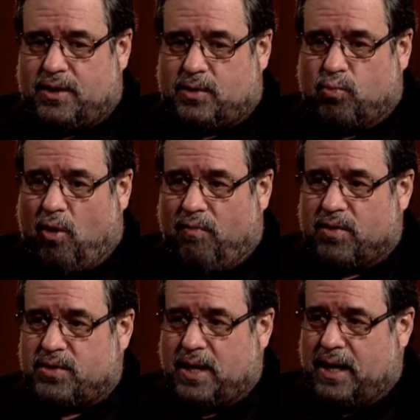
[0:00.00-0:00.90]
this
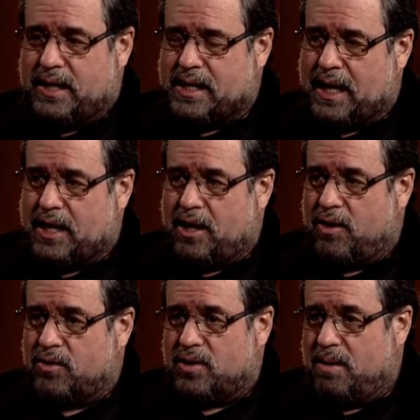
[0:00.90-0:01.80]
rover's done in 10
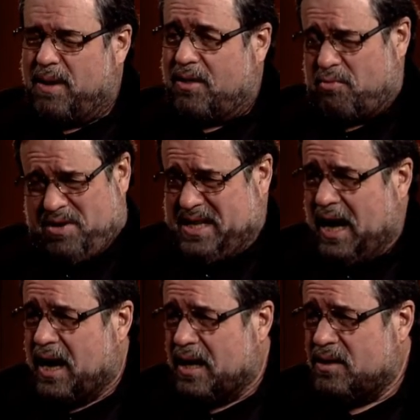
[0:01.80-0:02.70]
years in about 3
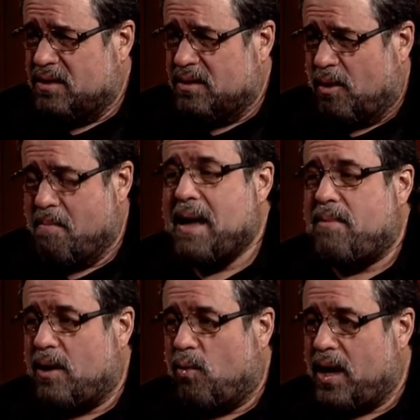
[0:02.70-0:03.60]
days, or
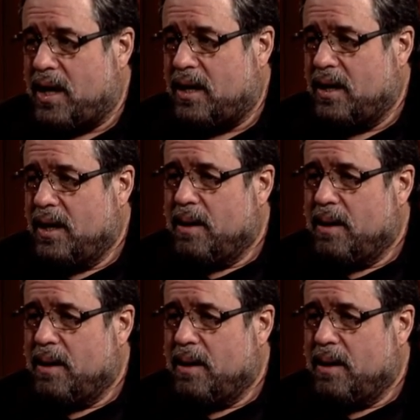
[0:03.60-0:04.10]
maybe a week,